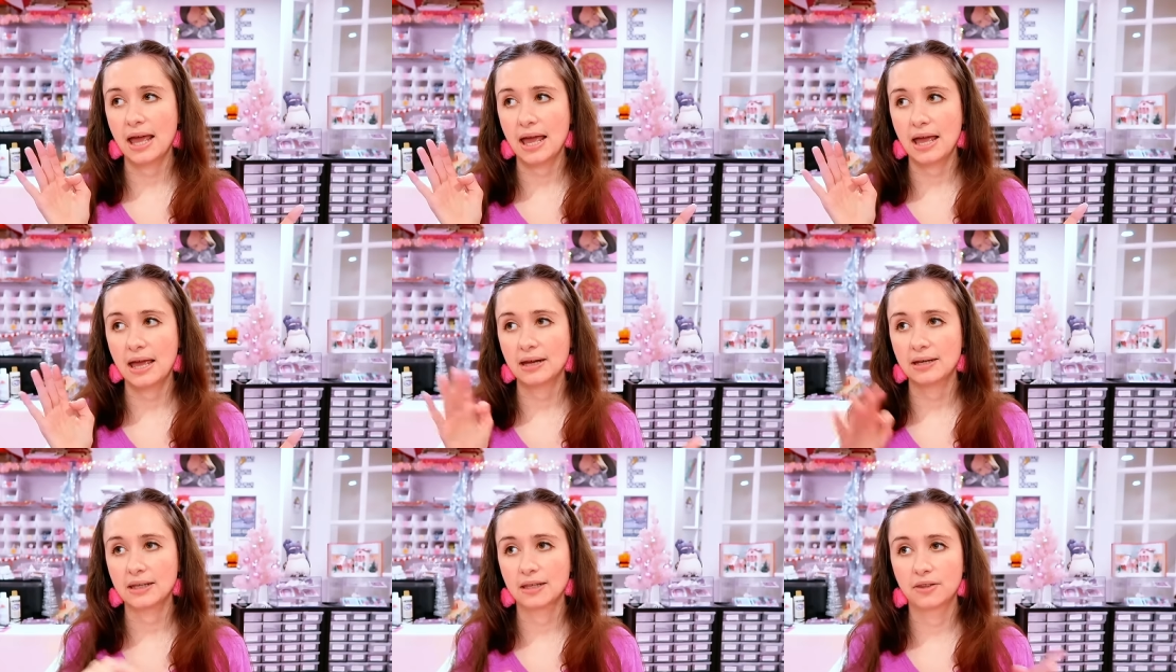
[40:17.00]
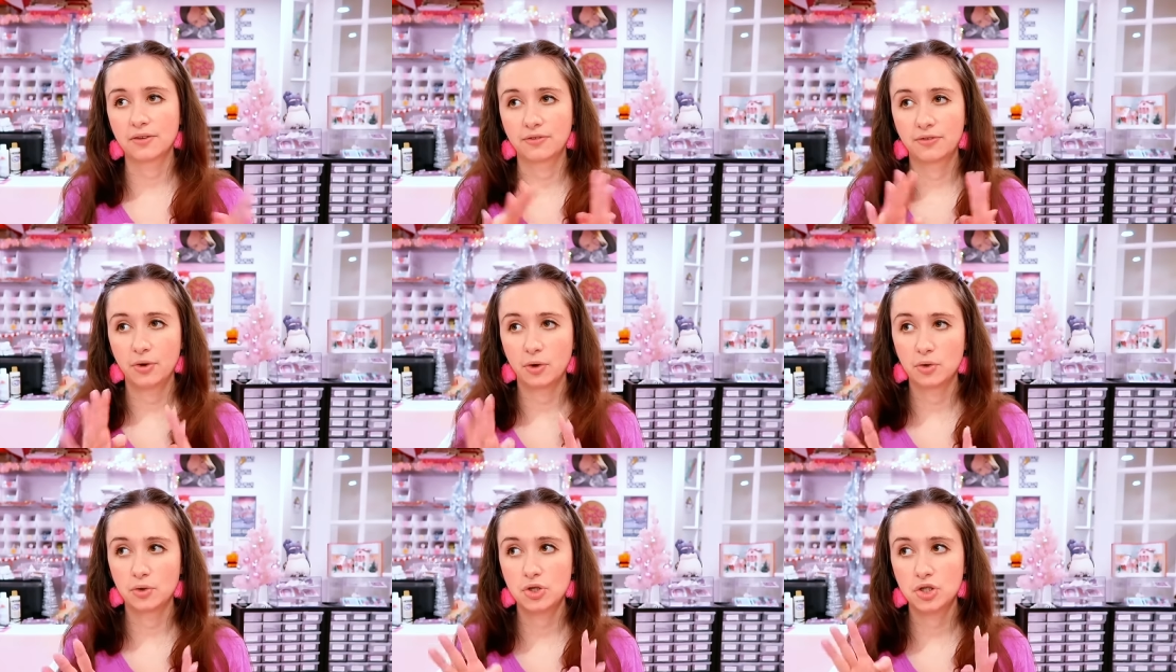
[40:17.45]
and get
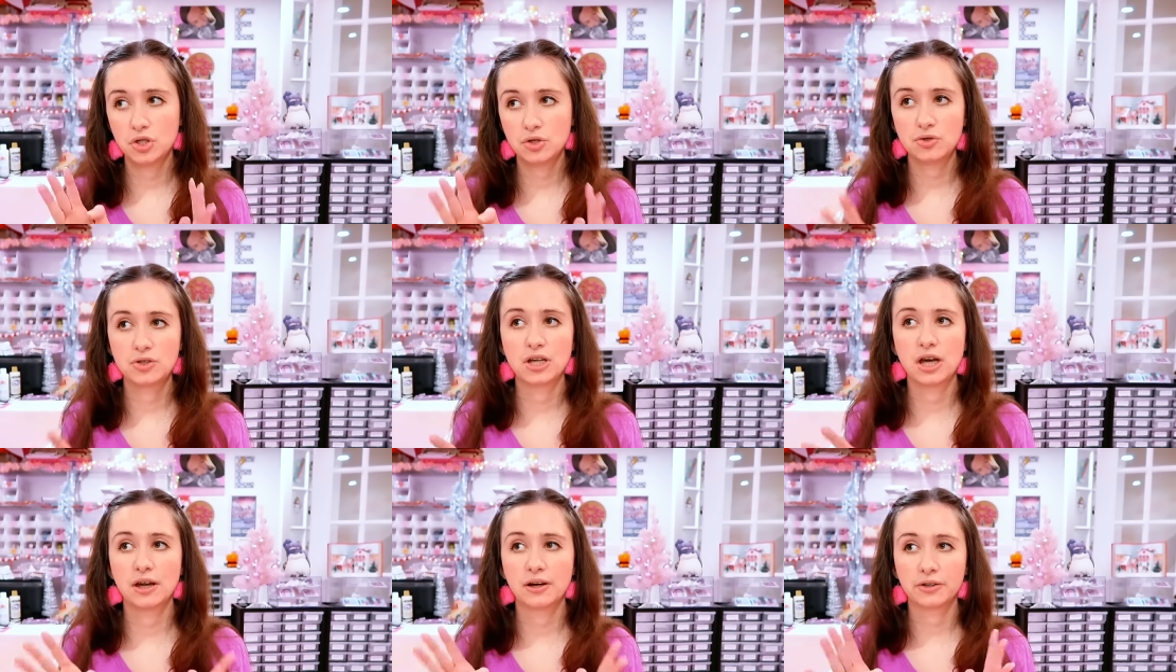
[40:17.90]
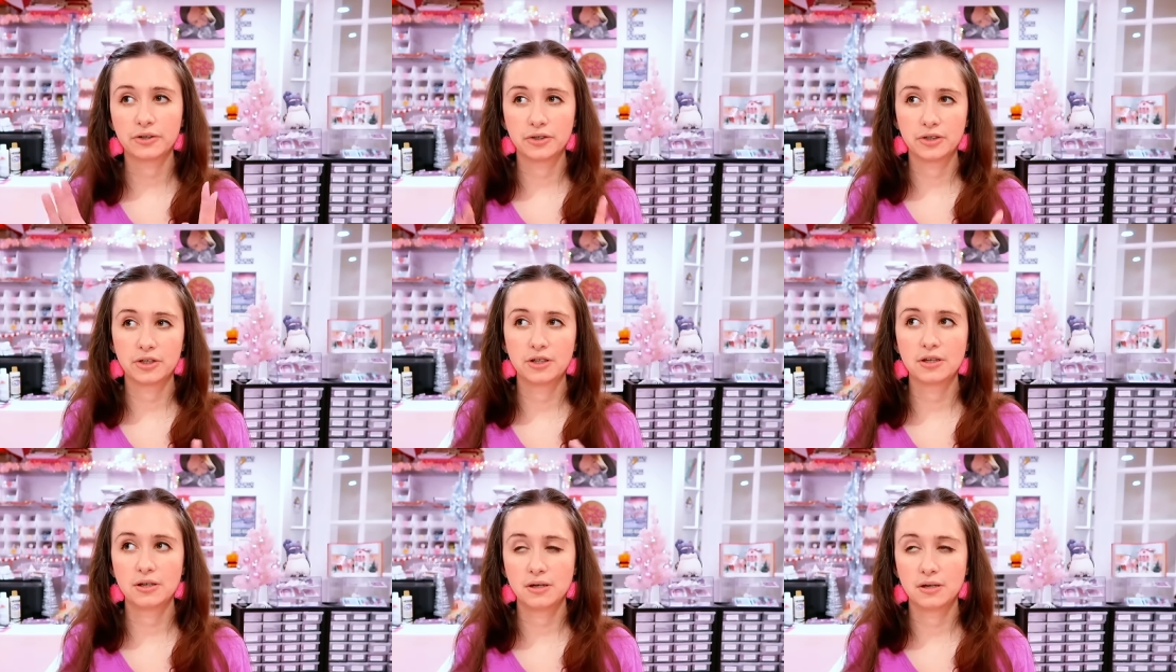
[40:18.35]
the photo shoot done a
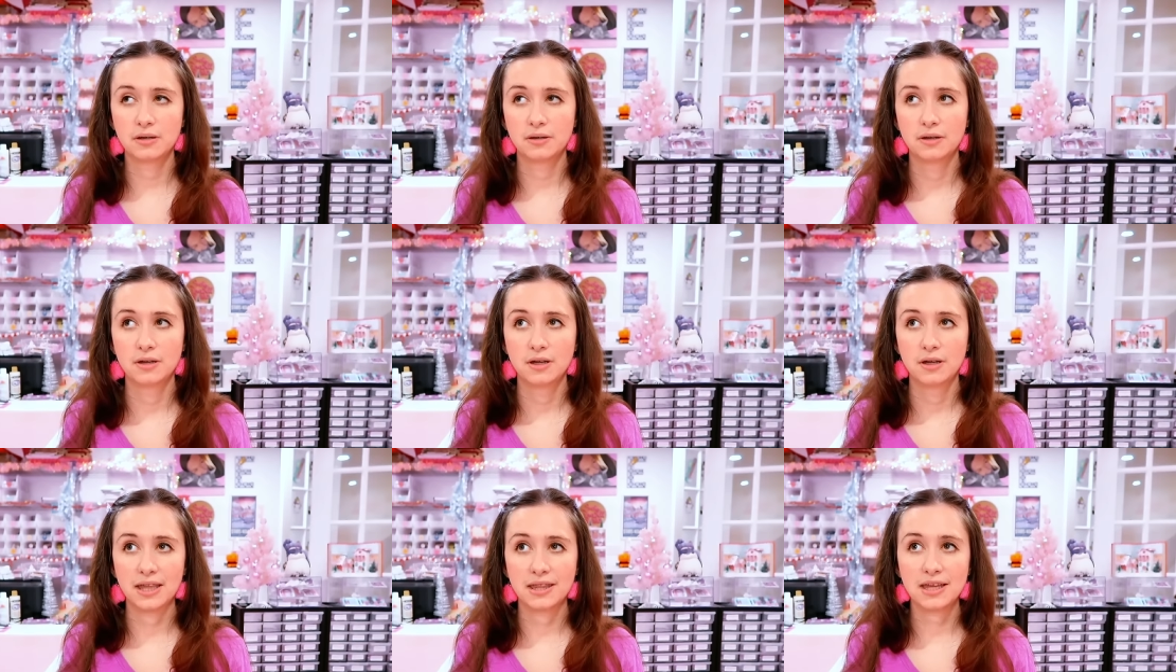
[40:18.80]
good,